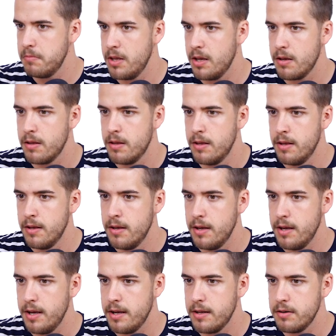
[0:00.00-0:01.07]
Yeah,
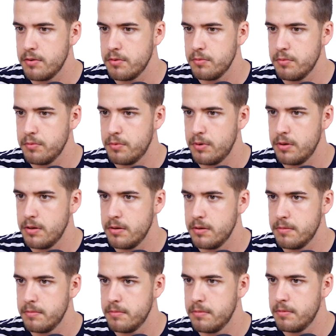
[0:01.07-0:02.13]
and we'll
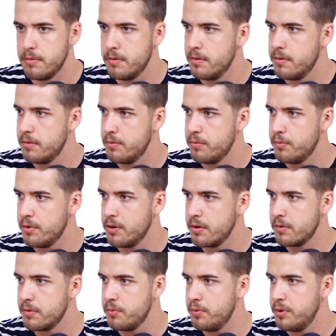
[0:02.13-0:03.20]

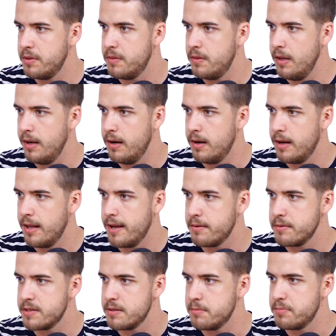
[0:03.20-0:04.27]
work with the
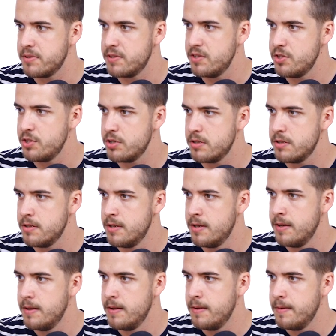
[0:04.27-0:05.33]
layout and position
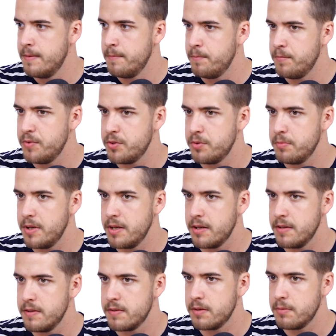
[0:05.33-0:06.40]
to
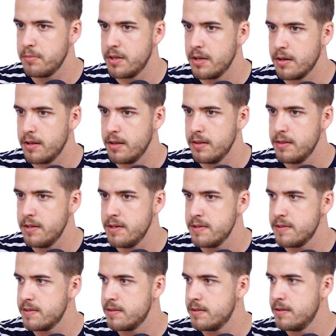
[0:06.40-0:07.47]
make it something like
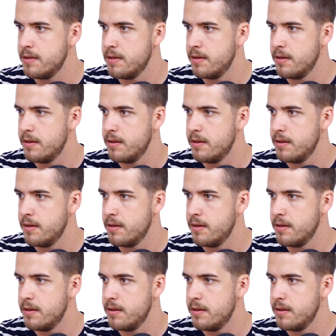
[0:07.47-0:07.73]
this.